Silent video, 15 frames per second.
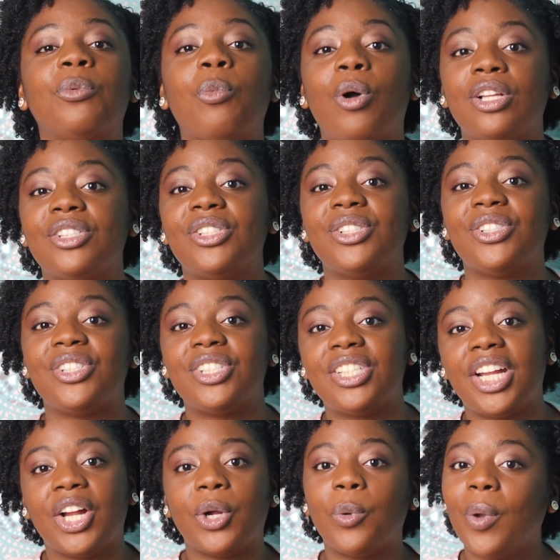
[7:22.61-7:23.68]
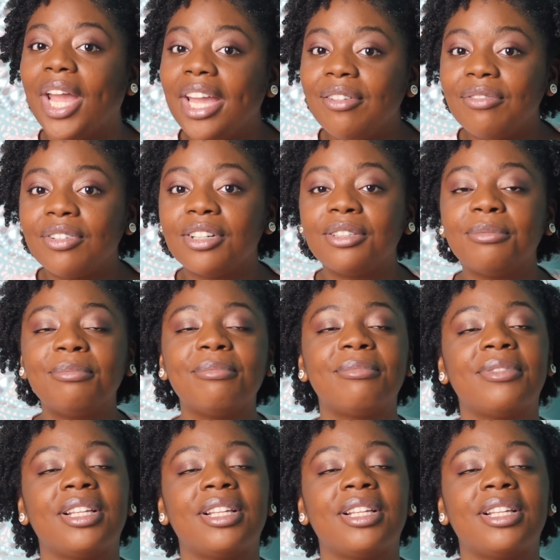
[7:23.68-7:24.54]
want to steer away from